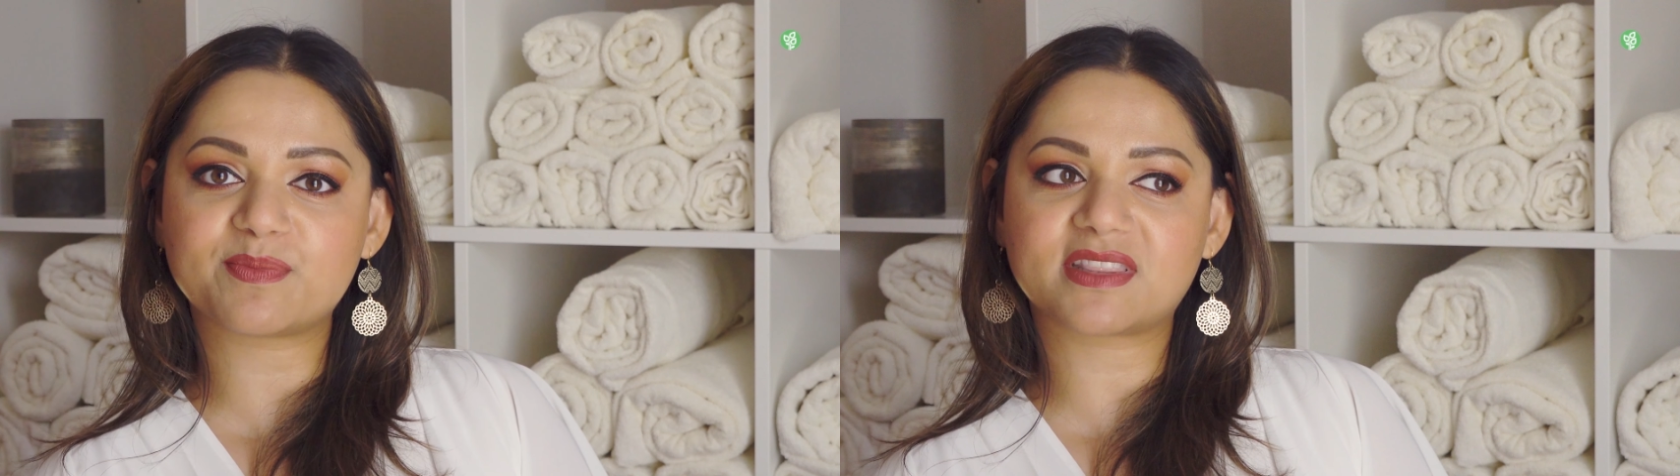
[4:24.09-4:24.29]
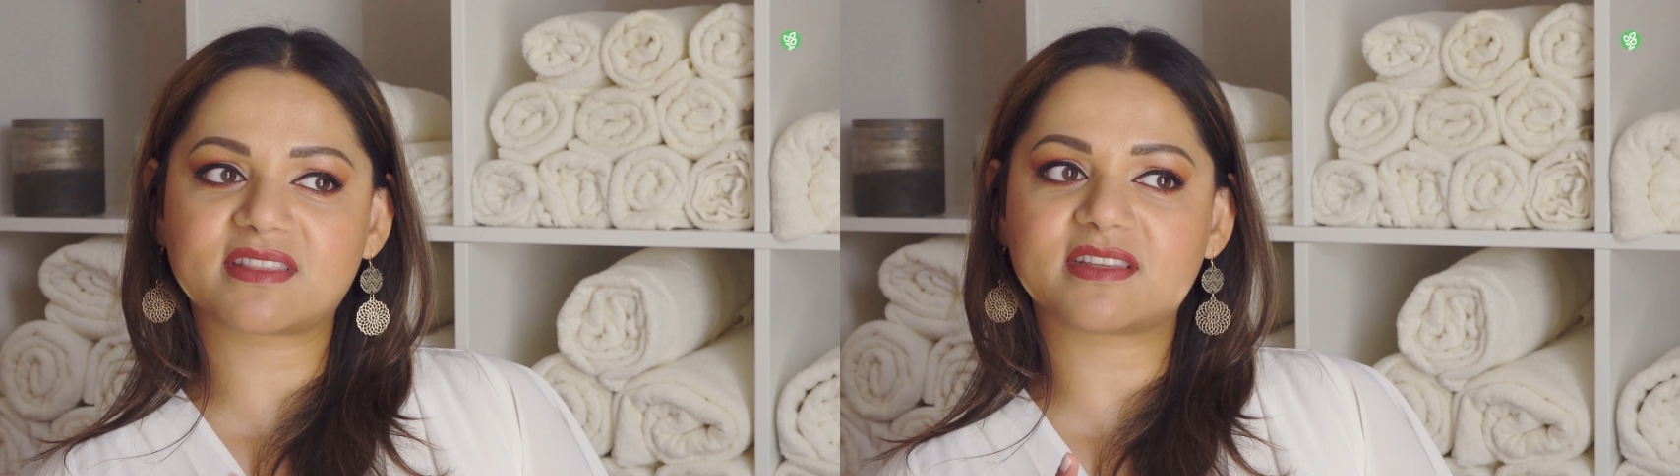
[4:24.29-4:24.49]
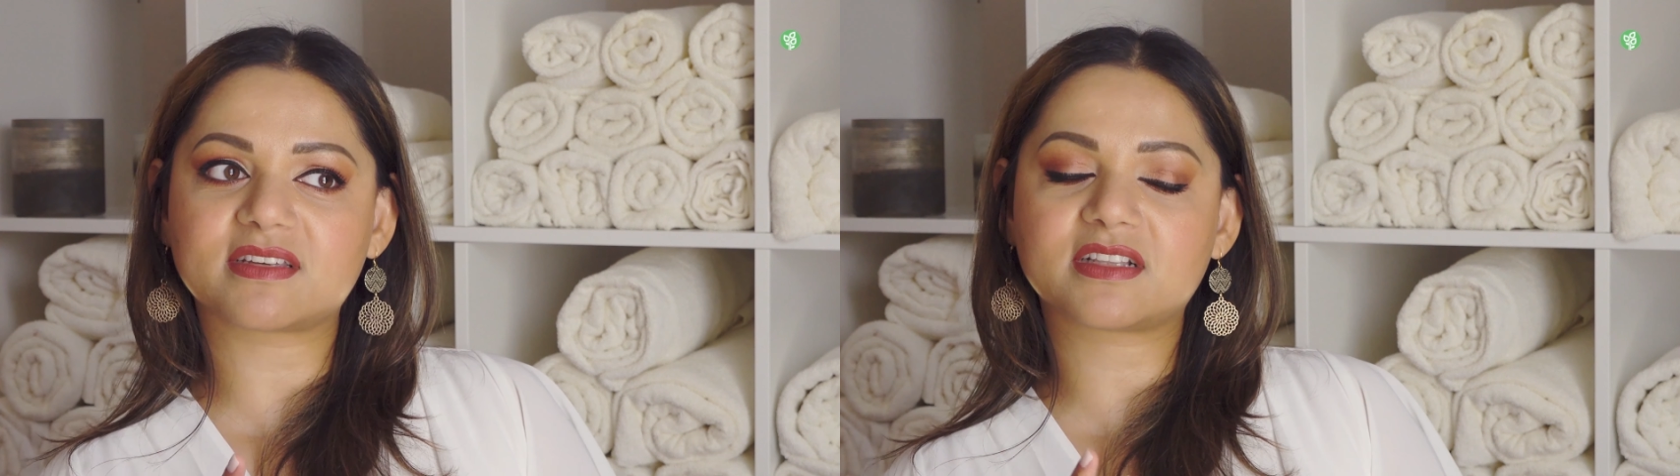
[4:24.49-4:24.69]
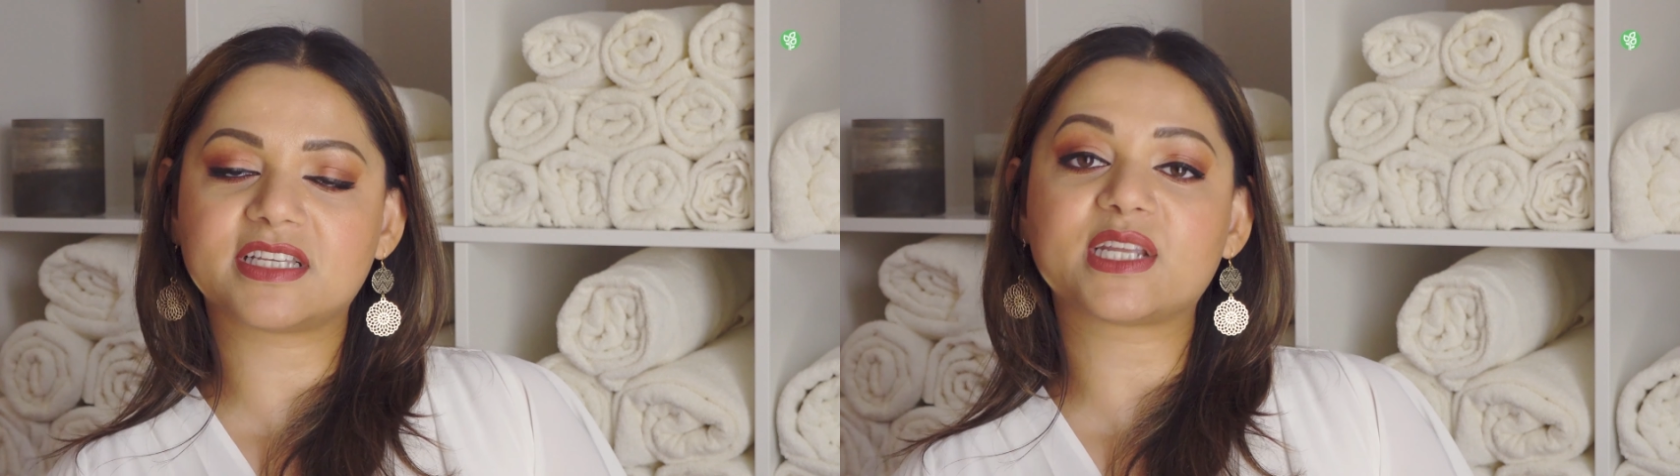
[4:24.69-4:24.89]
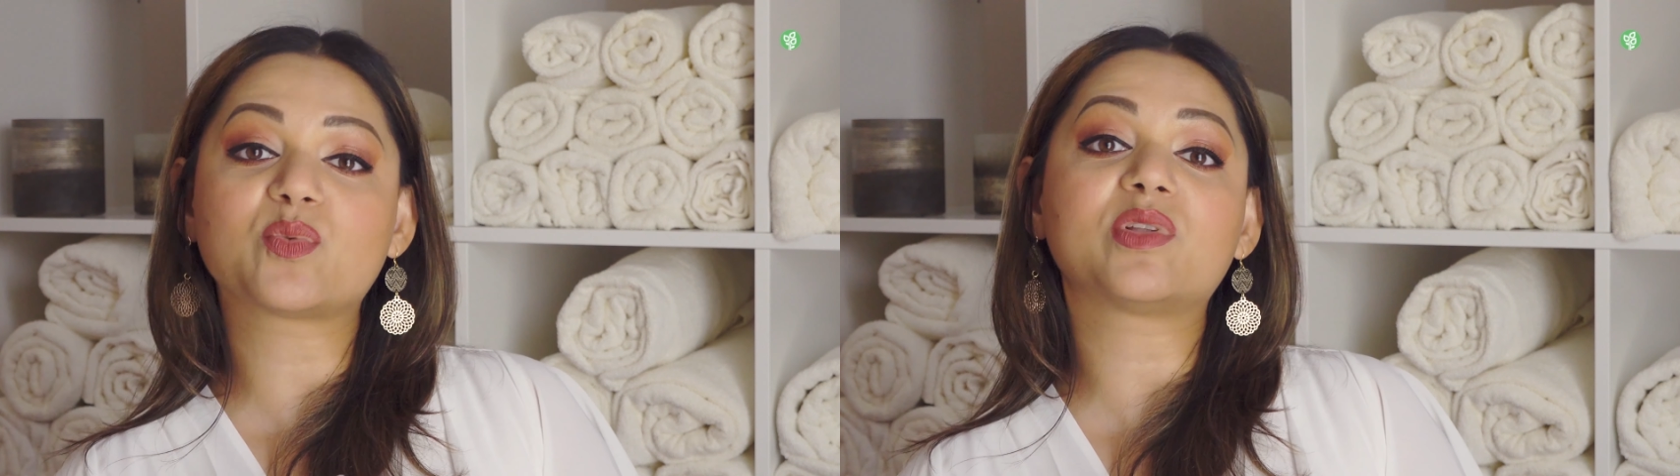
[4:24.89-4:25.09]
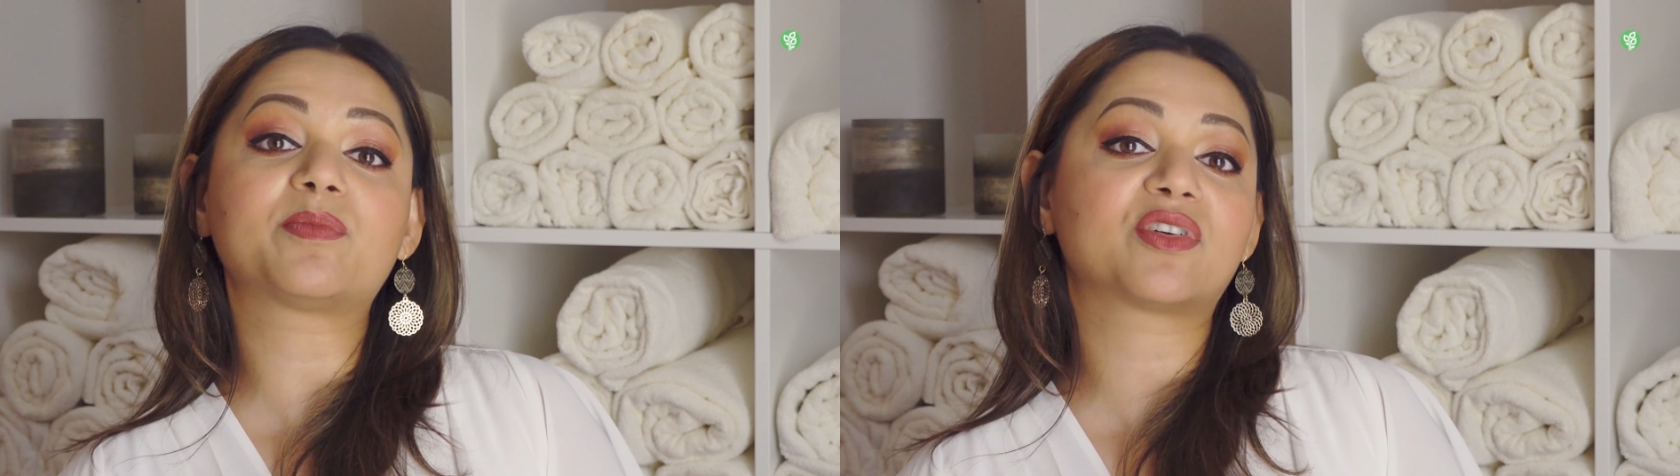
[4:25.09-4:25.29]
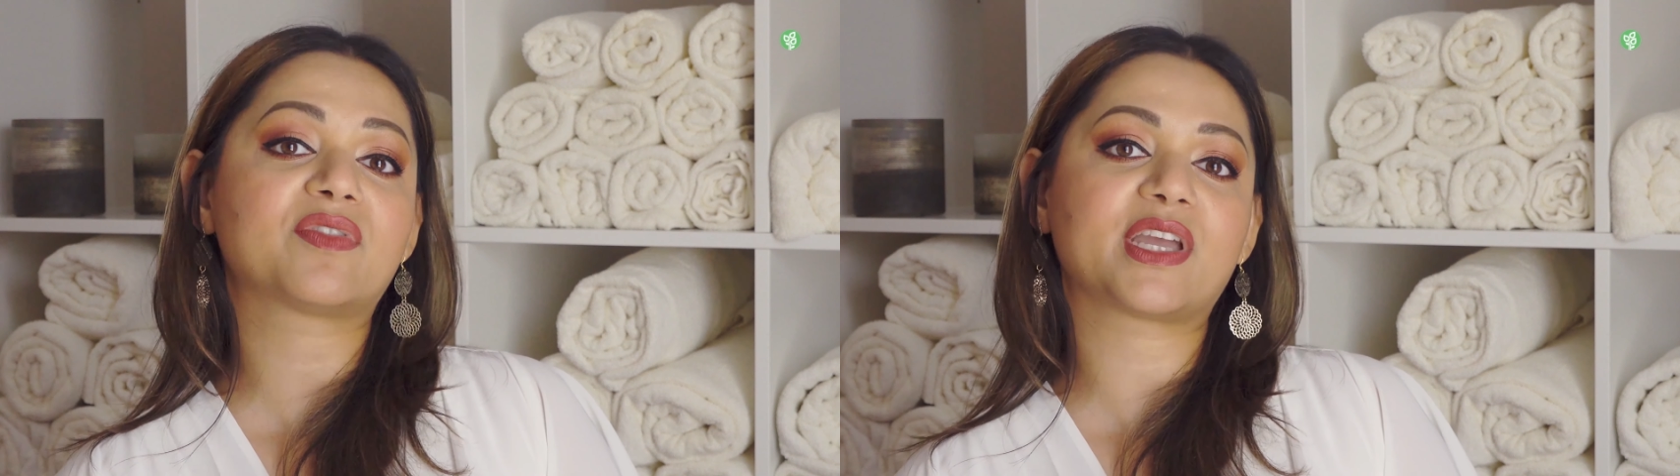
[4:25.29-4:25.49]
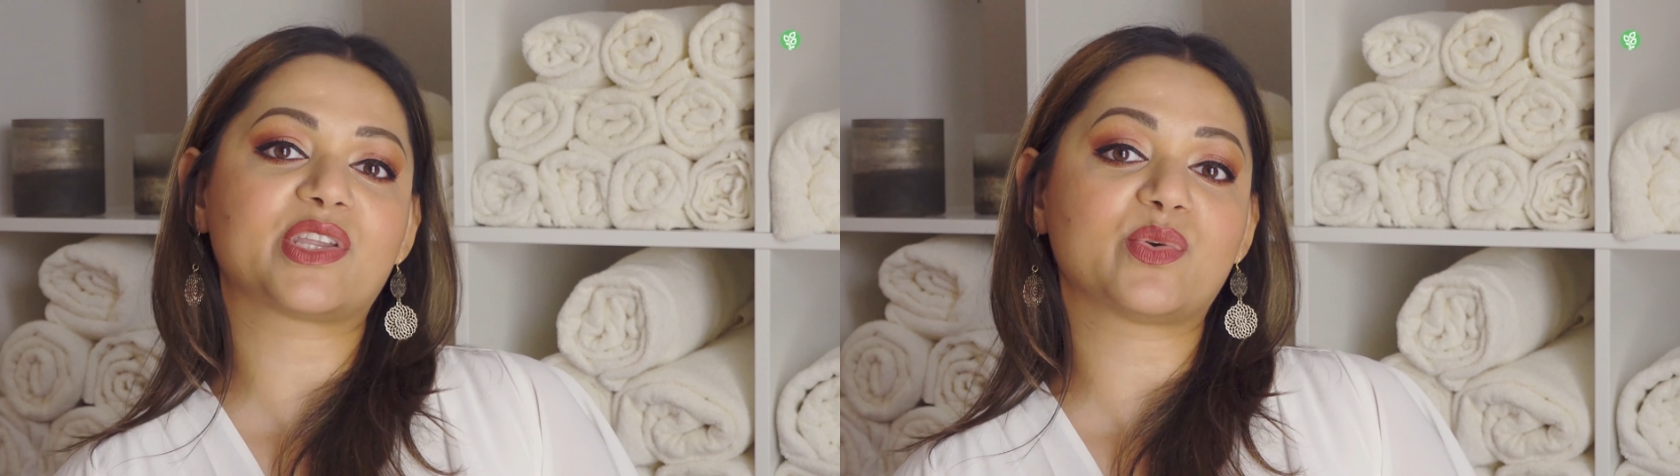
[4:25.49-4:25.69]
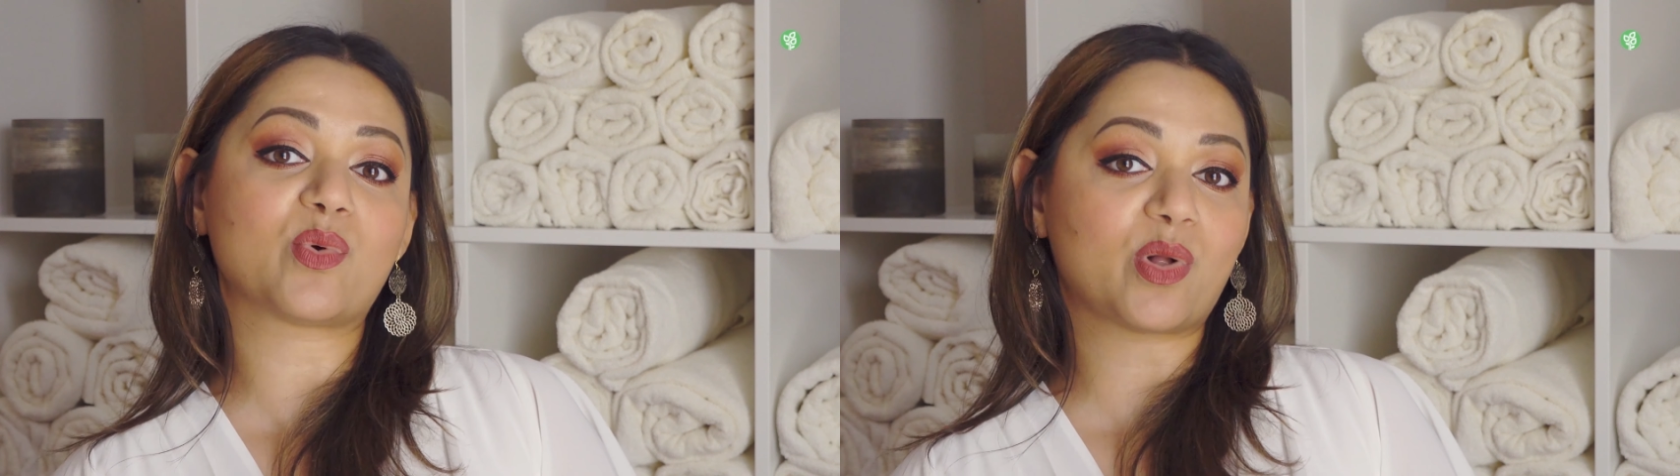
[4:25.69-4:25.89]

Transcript: but the clinic will provide you